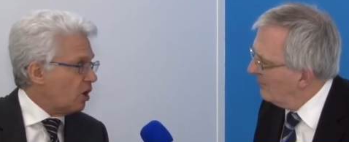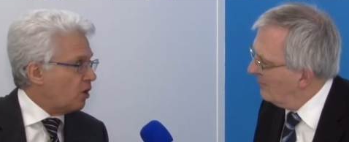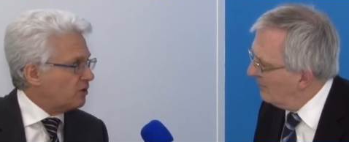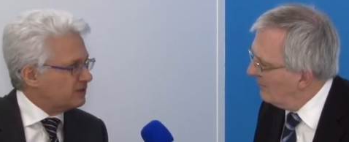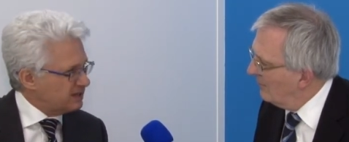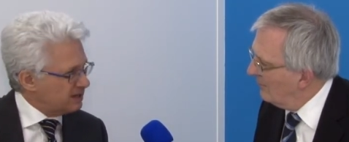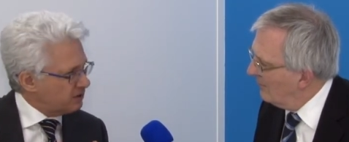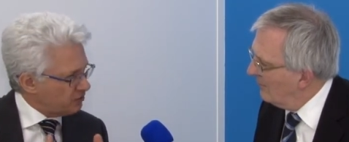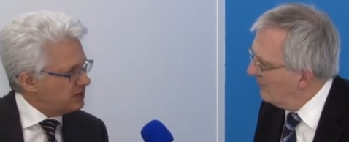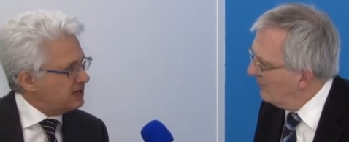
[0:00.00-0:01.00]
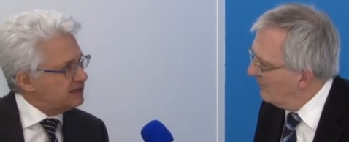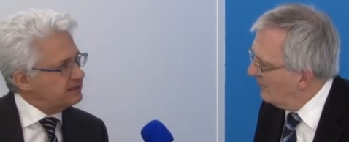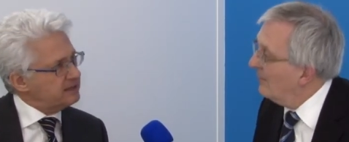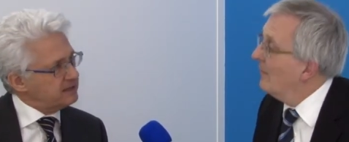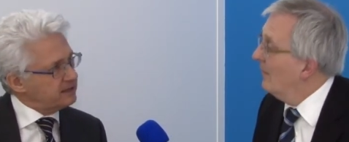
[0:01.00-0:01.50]
Speaker 1: on the really
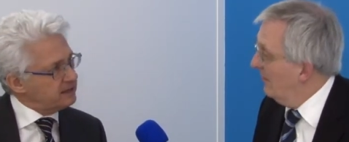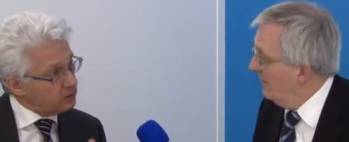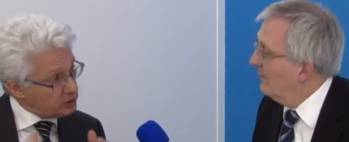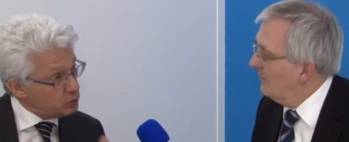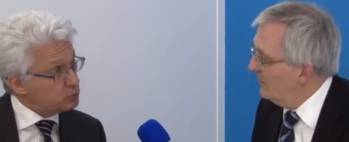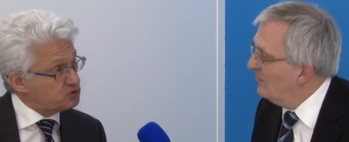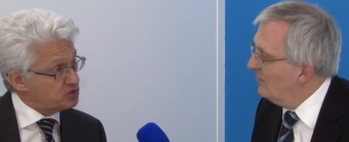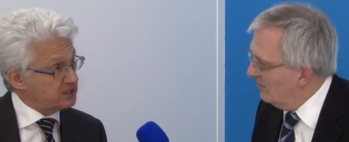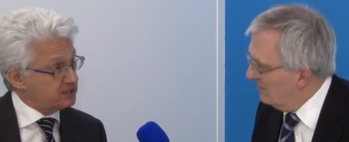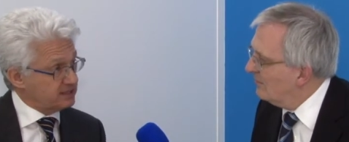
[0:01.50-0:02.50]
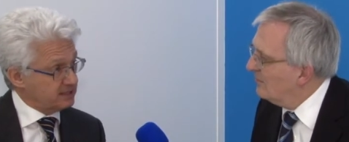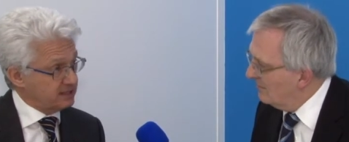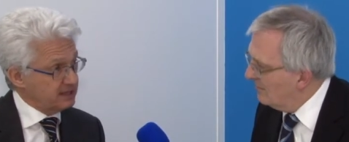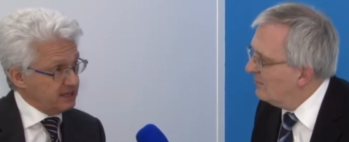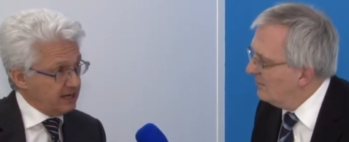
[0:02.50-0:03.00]
the urgent
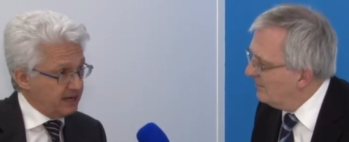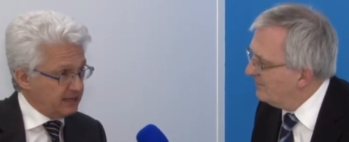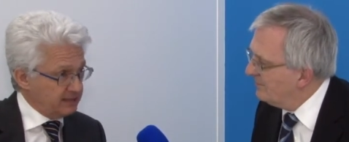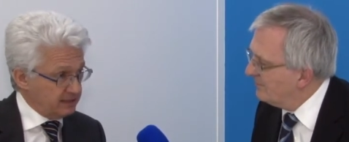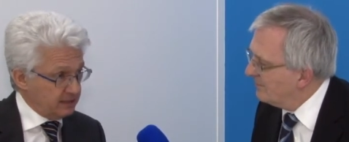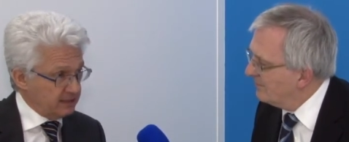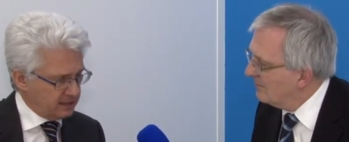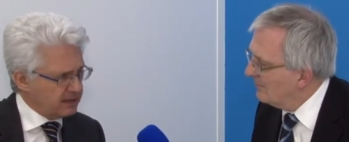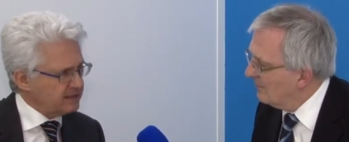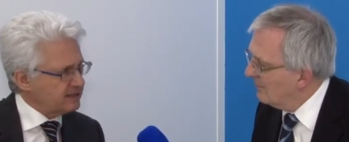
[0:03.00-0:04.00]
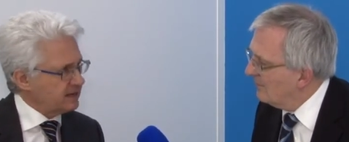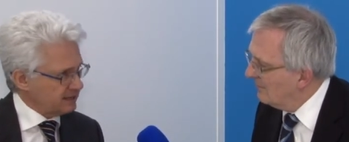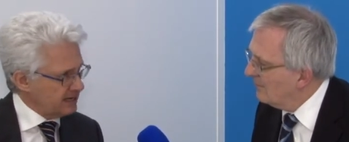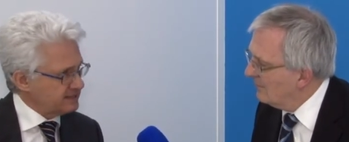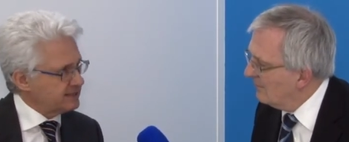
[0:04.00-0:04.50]
and critical
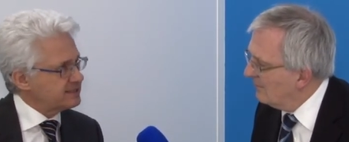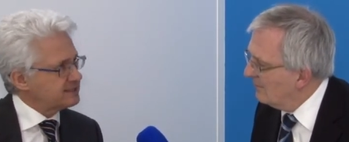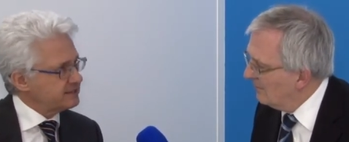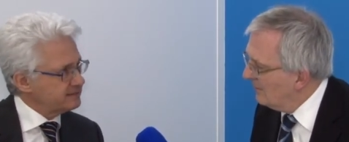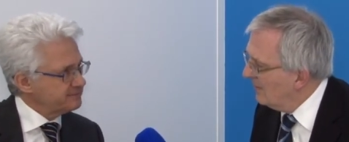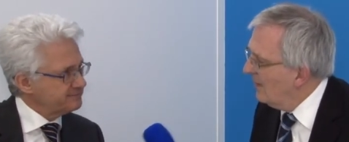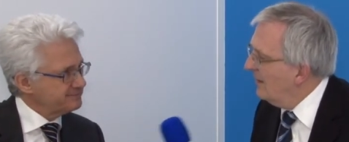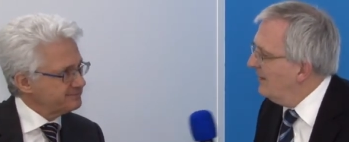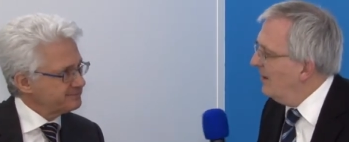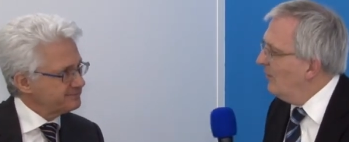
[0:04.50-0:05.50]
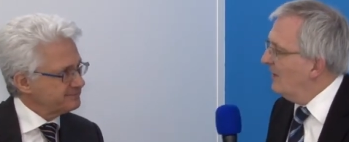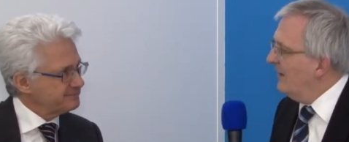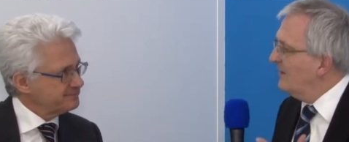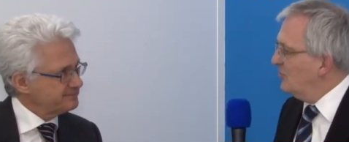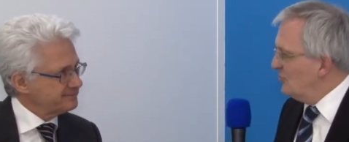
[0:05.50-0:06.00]
cases.
Speaker 2: Now,
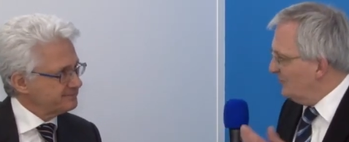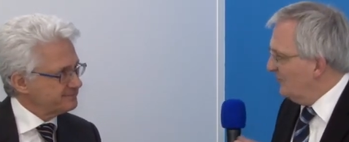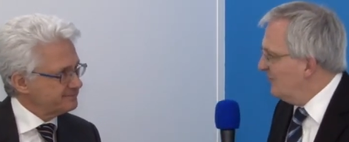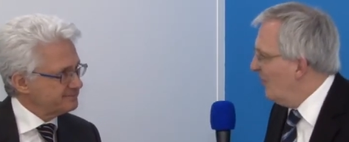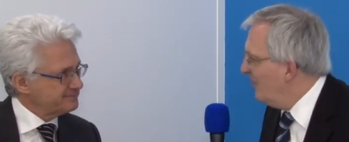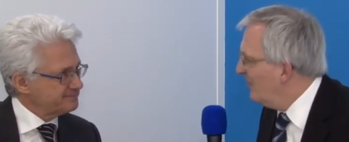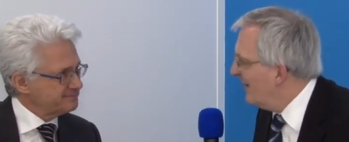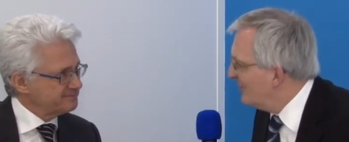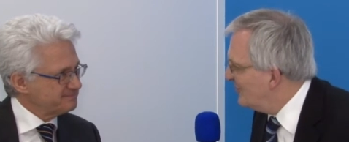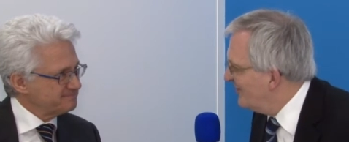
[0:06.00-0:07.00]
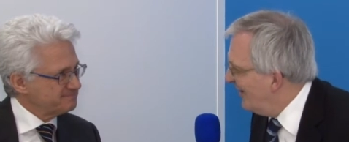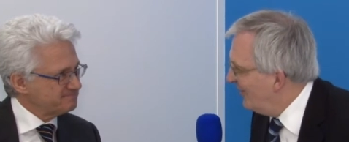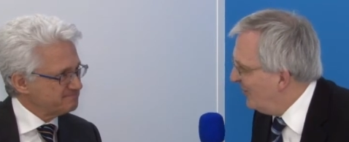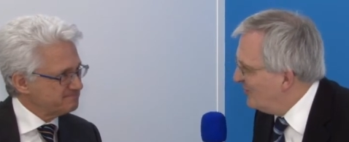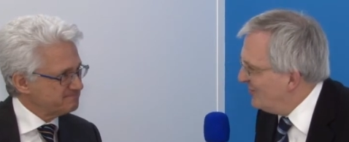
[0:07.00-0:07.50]
again, just going back to
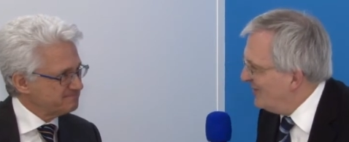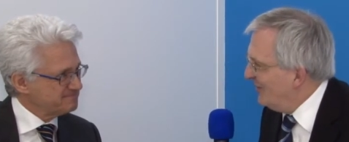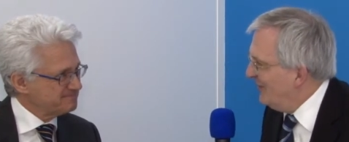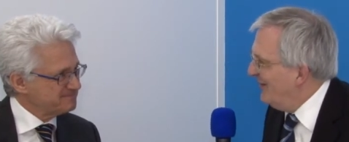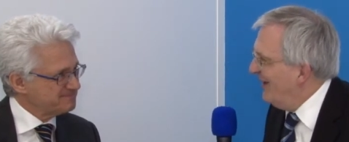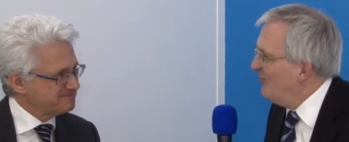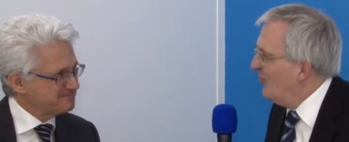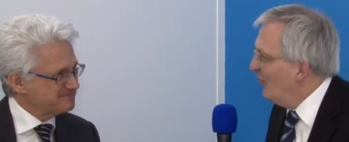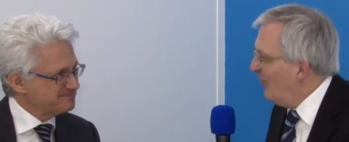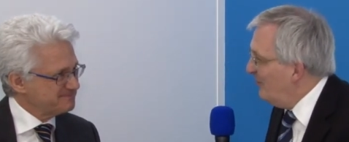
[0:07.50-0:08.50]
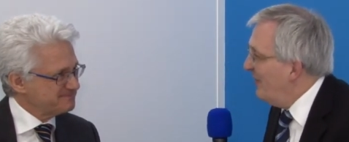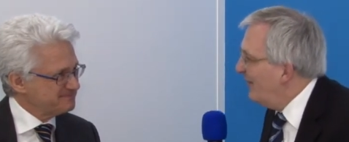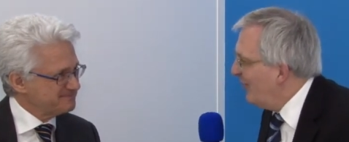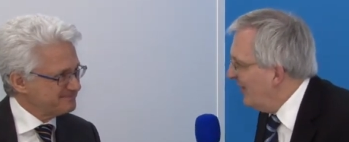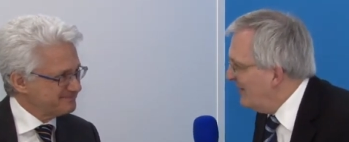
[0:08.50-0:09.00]
telecoms a little bit here, one of the big
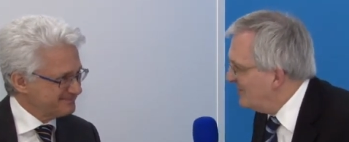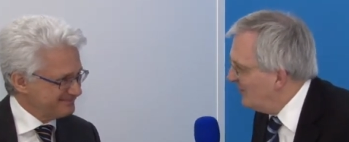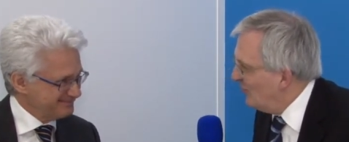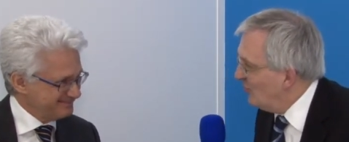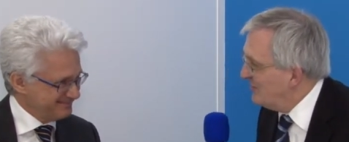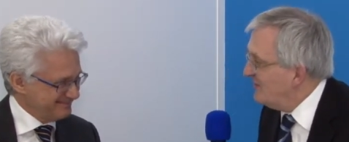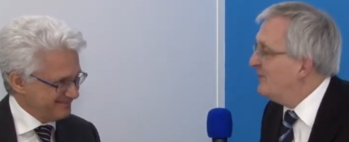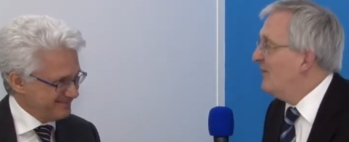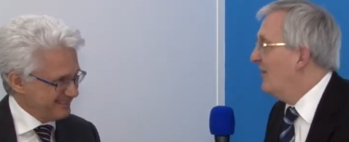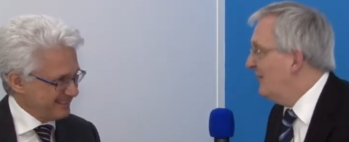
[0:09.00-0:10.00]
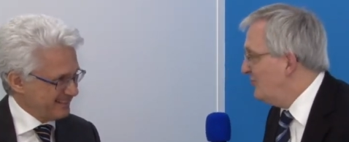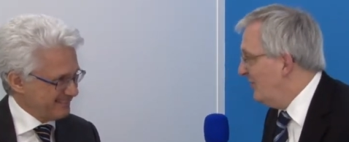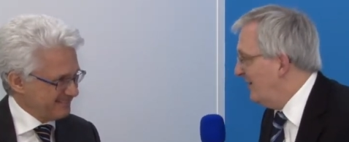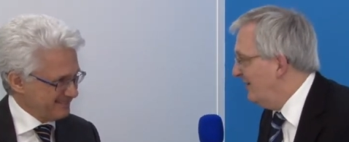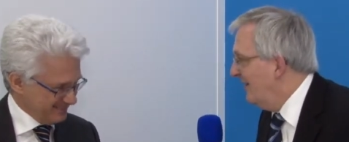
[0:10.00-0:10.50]
themes, of course, is
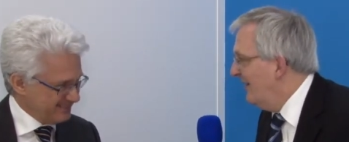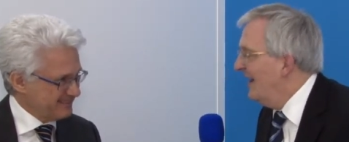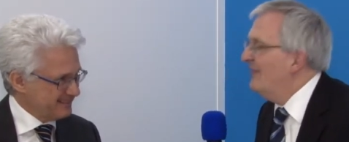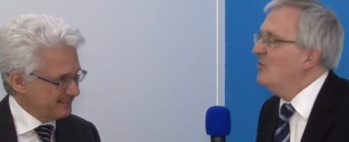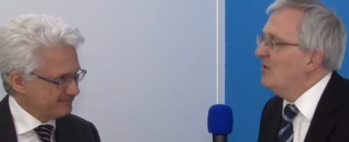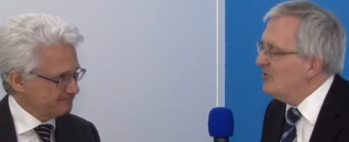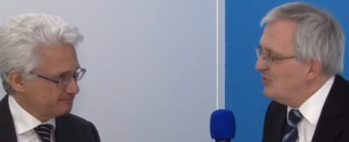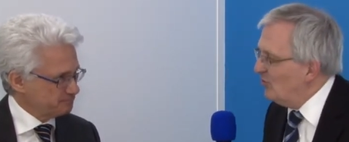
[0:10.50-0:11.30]
5G. Everybody's